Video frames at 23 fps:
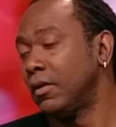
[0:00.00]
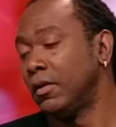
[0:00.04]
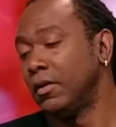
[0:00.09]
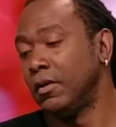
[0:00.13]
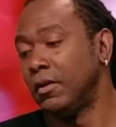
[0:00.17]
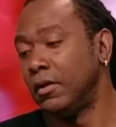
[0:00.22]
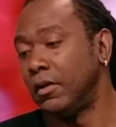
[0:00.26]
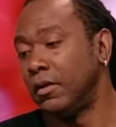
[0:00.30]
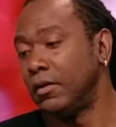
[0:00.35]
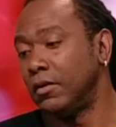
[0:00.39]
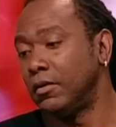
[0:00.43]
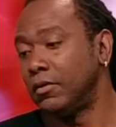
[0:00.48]

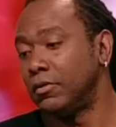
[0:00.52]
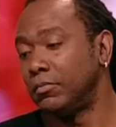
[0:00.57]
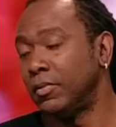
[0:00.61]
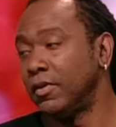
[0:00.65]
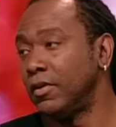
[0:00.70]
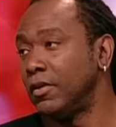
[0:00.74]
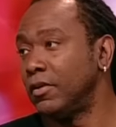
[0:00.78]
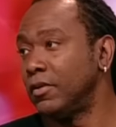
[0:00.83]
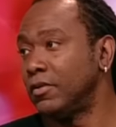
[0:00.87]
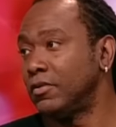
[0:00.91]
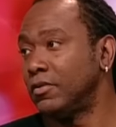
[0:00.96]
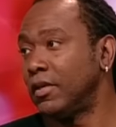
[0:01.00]
And there's
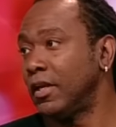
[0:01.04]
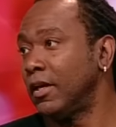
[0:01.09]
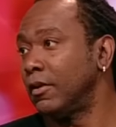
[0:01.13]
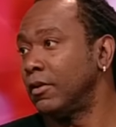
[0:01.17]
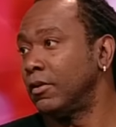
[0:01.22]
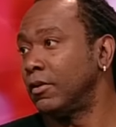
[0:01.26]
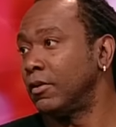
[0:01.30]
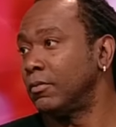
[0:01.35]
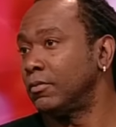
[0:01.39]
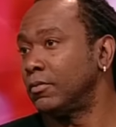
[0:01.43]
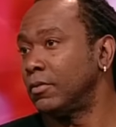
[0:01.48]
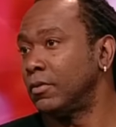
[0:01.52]
plenty of
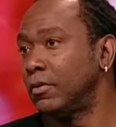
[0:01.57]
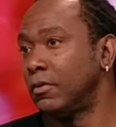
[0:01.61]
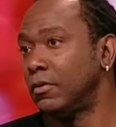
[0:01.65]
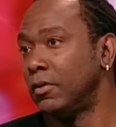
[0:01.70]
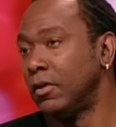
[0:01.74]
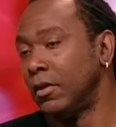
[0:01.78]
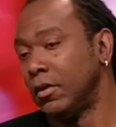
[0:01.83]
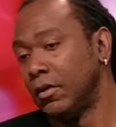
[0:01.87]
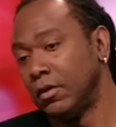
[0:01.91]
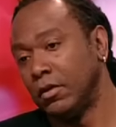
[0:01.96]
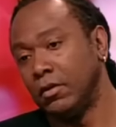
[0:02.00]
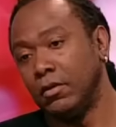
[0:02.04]
stand-ups who,
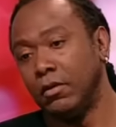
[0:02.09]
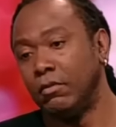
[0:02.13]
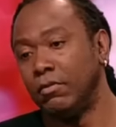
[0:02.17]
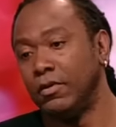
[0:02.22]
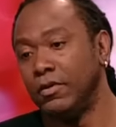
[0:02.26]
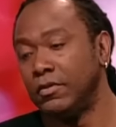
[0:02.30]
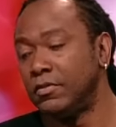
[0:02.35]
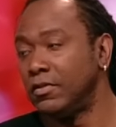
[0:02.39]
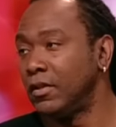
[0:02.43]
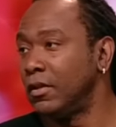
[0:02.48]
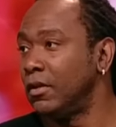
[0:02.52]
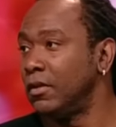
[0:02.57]
we've
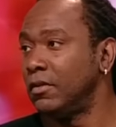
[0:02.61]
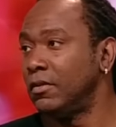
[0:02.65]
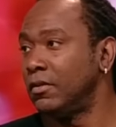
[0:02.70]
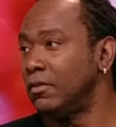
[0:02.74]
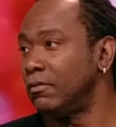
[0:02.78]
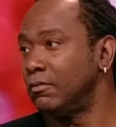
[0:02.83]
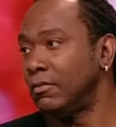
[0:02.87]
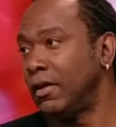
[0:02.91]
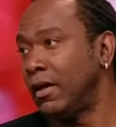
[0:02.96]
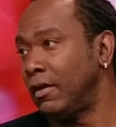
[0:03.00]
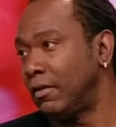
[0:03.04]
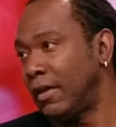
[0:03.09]
seen,
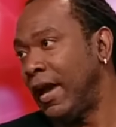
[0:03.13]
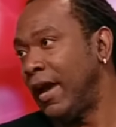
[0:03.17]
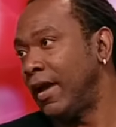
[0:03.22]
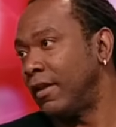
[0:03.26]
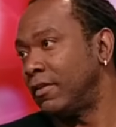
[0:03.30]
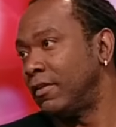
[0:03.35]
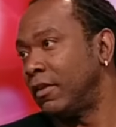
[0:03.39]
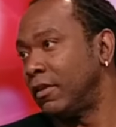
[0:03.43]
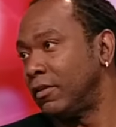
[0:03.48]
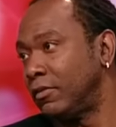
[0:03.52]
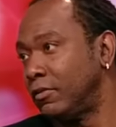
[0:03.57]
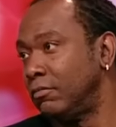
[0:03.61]
and
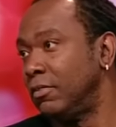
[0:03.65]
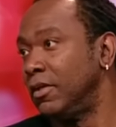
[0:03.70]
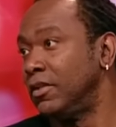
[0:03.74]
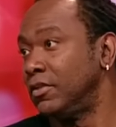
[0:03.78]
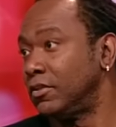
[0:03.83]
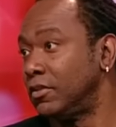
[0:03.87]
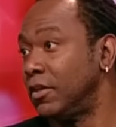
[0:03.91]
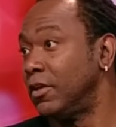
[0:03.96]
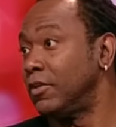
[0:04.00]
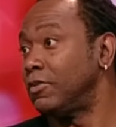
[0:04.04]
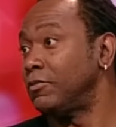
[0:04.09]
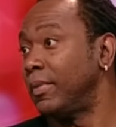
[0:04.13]
acting is a bit
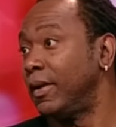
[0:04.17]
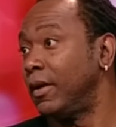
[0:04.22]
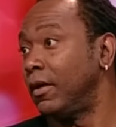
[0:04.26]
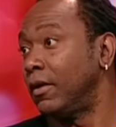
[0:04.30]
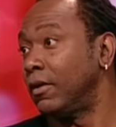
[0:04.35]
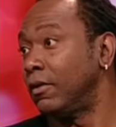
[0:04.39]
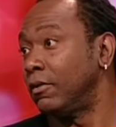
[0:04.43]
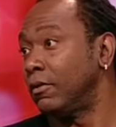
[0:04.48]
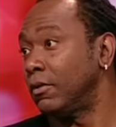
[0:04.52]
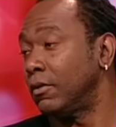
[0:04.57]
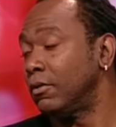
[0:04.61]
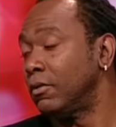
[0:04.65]
suspect,
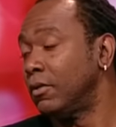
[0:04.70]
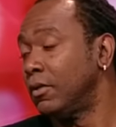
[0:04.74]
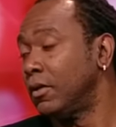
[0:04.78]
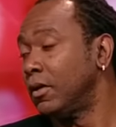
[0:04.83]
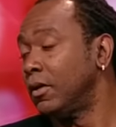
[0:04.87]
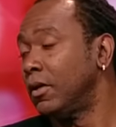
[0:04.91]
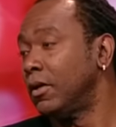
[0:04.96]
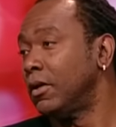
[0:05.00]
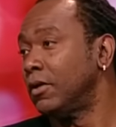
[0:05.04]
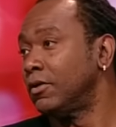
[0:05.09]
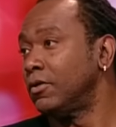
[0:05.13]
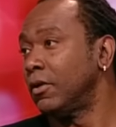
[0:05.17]

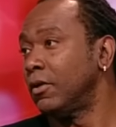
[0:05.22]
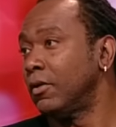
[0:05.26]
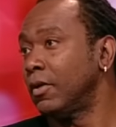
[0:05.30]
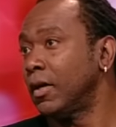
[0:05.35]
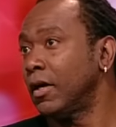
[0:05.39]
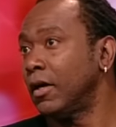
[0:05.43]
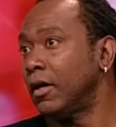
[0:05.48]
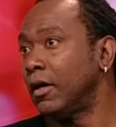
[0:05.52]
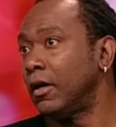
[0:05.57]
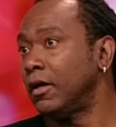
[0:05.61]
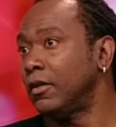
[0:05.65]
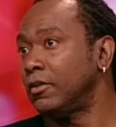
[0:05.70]
So
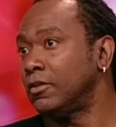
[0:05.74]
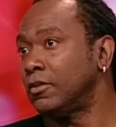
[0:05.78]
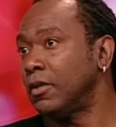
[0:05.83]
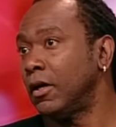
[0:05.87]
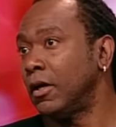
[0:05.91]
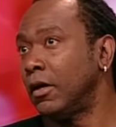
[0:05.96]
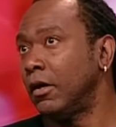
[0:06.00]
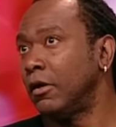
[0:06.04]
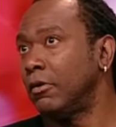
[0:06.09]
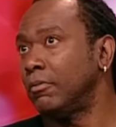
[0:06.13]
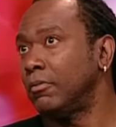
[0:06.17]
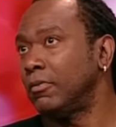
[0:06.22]
yeah, it's
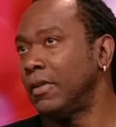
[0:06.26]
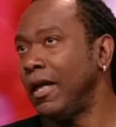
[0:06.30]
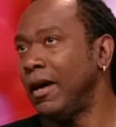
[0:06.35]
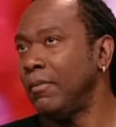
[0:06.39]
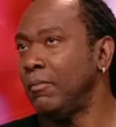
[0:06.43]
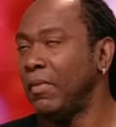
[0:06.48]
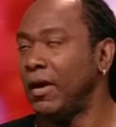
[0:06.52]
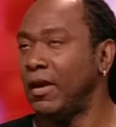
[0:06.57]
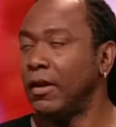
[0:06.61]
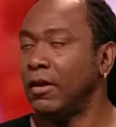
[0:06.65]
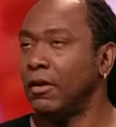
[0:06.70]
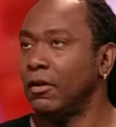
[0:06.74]
that
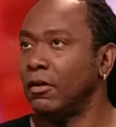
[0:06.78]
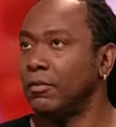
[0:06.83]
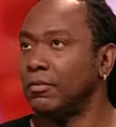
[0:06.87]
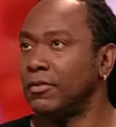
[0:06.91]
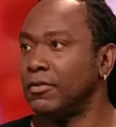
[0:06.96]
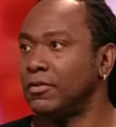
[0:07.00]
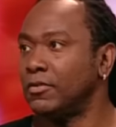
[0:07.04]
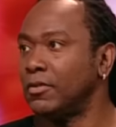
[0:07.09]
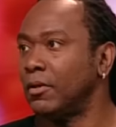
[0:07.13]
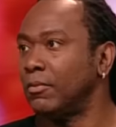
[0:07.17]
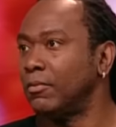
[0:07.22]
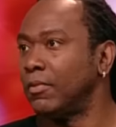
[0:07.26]
might have helped in
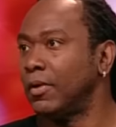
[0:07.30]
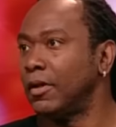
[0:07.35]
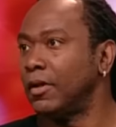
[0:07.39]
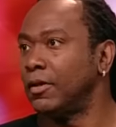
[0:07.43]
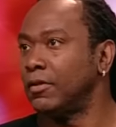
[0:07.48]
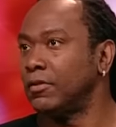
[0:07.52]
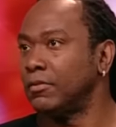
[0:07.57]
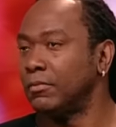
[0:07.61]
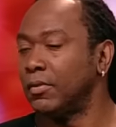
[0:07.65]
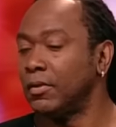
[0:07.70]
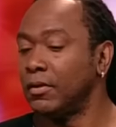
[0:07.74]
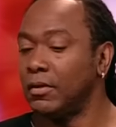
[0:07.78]
some
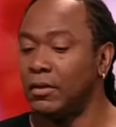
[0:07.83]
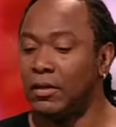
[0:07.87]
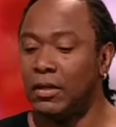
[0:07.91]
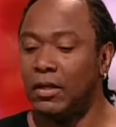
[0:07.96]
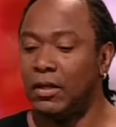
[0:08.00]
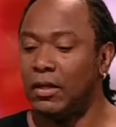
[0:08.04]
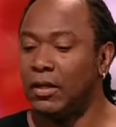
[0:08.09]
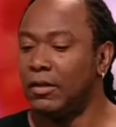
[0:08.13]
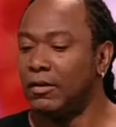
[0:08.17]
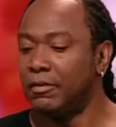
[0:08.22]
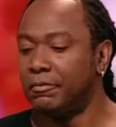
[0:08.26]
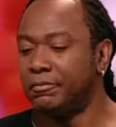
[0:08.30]
ways, but
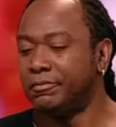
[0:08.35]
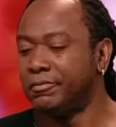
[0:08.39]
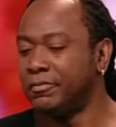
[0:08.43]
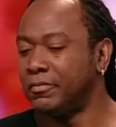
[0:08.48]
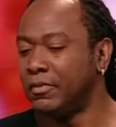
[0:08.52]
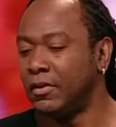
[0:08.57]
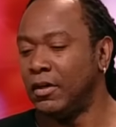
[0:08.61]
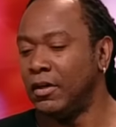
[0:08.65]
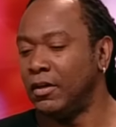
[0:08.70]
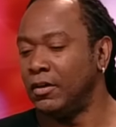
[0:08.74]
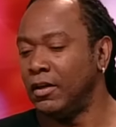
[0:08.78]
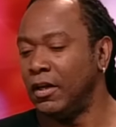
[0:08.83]

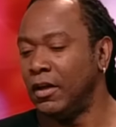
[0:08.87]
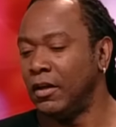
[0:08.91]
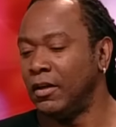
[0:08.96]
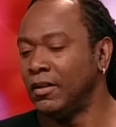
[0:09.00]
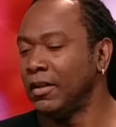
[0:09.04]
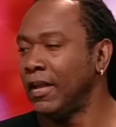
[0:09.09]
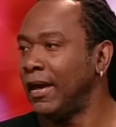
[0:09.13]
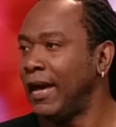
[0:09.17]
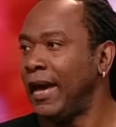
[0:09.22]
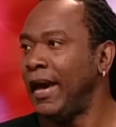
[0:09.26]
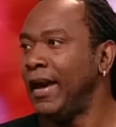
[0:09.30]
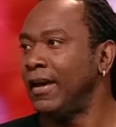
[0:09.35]

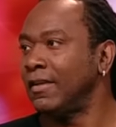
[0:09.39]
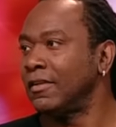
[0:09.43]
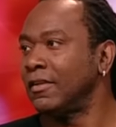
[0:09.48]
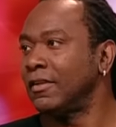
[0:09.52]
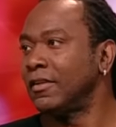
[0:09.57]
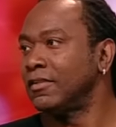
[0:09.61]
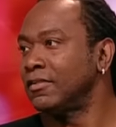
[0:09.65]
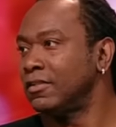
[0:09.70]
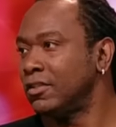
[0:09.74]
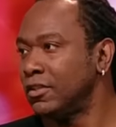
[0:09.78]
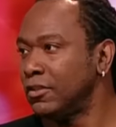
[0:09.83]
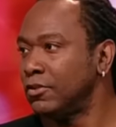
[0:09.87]
unlike acting,
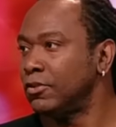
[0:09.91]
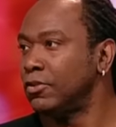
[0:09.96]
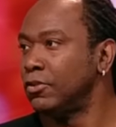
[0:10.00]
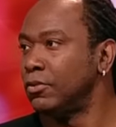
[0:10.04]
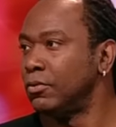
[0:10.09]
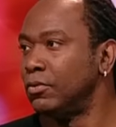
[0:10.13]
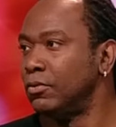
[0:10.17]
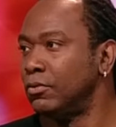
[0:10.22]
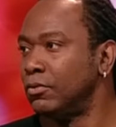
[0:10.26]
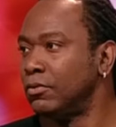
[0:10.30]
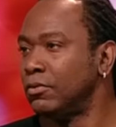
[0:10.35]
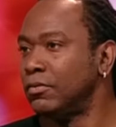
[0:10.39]
it's just
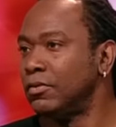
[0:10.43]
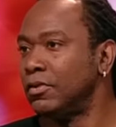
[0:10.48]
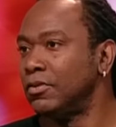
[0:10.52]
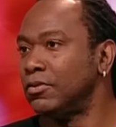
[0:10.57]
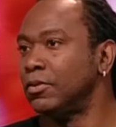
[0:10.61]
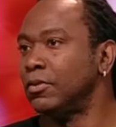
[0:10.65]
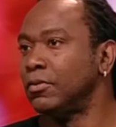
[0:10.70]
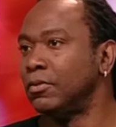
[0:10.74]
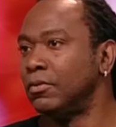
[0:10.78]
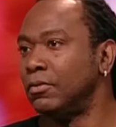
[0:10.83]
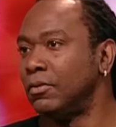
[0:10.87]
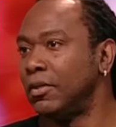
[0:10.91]
you. It's
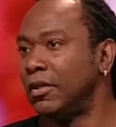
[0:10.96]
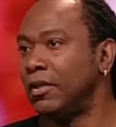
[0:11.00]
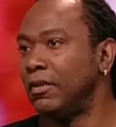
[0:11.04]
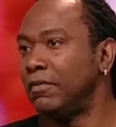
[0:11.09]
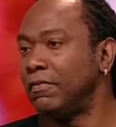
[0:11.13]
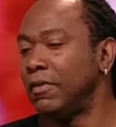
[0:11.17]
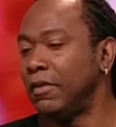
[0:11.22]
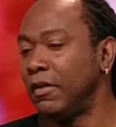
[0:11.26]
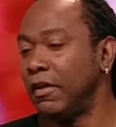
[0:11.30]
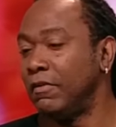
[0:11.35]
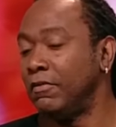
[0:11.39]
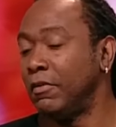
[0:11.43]
you. And if
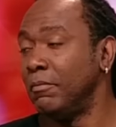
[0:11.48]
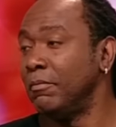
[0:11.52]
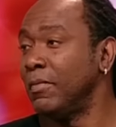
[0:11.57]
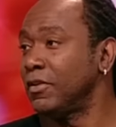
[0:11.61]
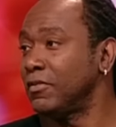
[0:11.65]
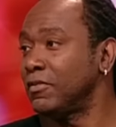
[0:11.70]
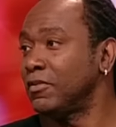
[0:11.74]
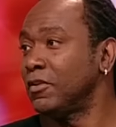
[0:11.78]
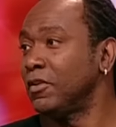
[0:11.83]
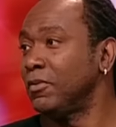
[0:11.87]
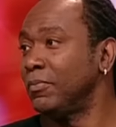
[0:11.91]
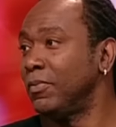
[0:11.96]
it
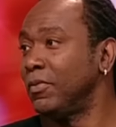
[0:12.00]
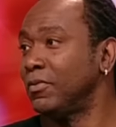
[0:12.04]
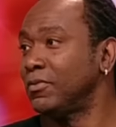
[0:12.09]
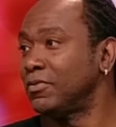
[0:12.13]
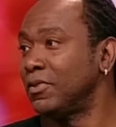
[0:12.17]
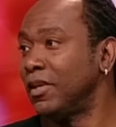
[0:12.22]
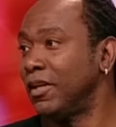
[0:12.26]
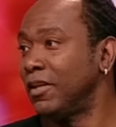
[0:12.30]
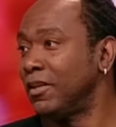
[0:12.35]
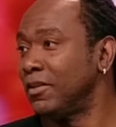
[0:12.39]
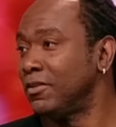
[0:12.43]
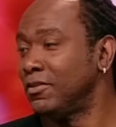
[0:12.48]
messes up on
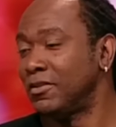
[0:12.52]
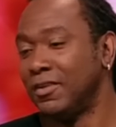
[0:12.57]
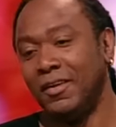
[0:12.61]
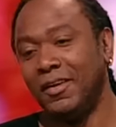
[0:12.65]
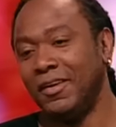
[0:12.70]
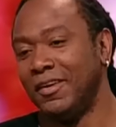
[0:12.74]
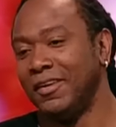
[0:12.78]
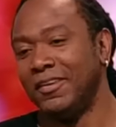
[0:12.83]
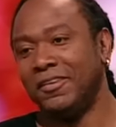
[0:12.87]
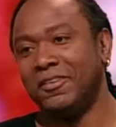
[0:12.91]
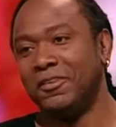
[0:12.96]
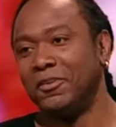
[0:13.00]
stage,
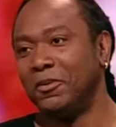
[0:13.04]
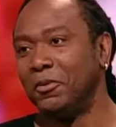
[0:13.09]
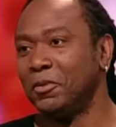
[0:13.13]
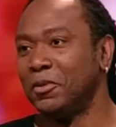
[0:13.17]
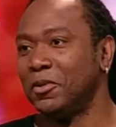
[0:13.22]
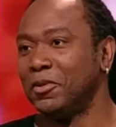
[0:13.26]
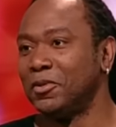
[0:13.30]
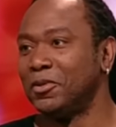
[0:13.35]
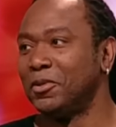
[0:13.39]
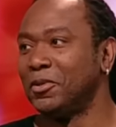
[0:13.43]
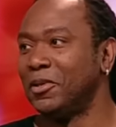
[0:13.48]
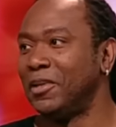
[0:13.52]
you don't
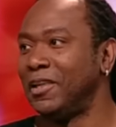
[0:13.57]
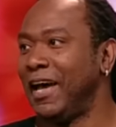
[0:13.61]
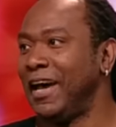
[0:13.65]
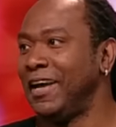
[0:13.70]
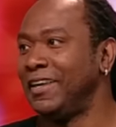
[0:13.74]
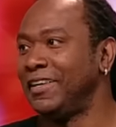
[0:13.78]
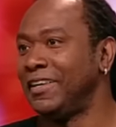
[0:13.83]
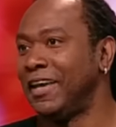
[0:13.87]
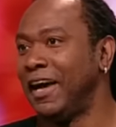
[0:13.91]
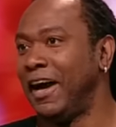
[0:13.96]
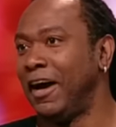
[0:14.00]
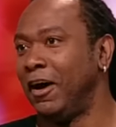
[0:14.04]
look to the
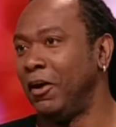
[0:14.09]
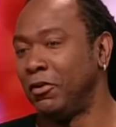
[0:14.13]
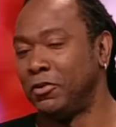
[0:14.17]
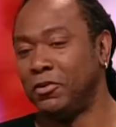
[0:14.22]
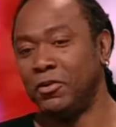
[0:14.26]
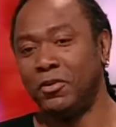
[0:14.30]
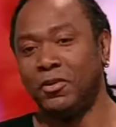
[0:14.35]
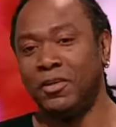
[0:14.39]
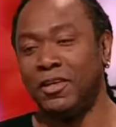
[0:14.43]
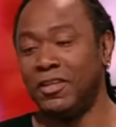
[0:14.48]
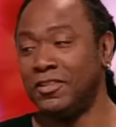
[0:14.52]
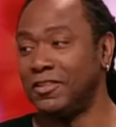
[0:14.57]
lighting guy or
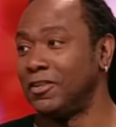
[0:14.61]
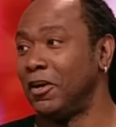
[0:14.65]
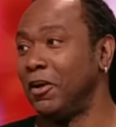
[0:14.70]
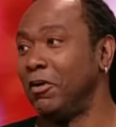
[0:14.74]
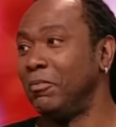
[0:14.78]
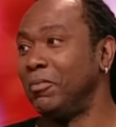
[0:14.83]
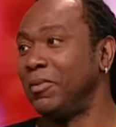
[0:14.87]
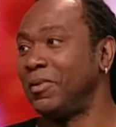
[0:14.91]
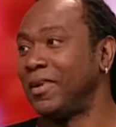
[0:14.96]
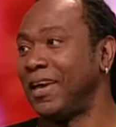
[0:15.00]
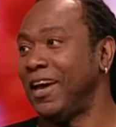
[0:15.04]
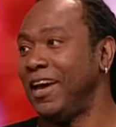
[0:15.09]
to the
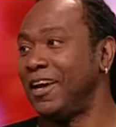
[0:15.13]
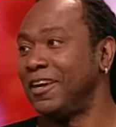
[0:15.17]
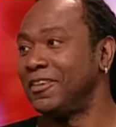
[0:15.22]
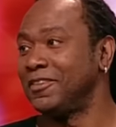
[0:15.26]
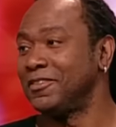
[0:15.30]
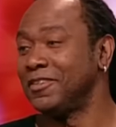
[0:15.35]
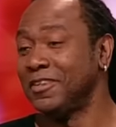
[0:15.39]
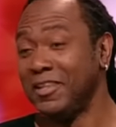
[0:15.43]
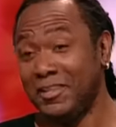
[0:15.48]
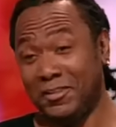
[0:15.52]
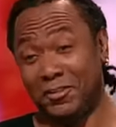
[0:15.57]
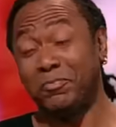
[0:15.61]
ensemble
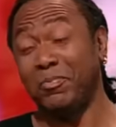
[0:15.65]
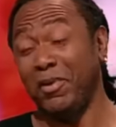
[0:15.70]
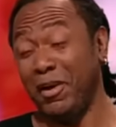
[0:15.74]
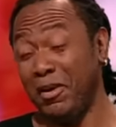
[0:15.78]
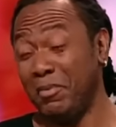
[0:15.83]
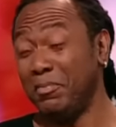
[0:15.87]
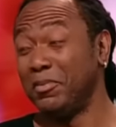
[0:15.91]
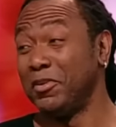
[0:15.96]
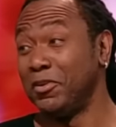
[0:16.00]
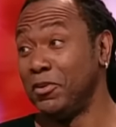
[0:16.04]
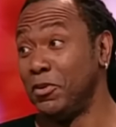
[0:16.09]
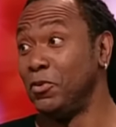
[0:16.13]
cast. It's
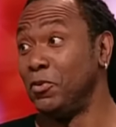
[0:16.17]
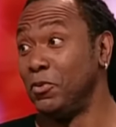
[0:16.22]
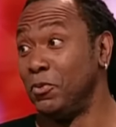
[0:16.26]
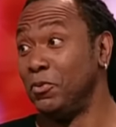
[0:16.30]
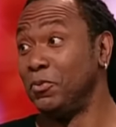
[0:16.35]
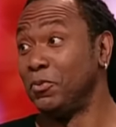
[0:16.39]
probably you.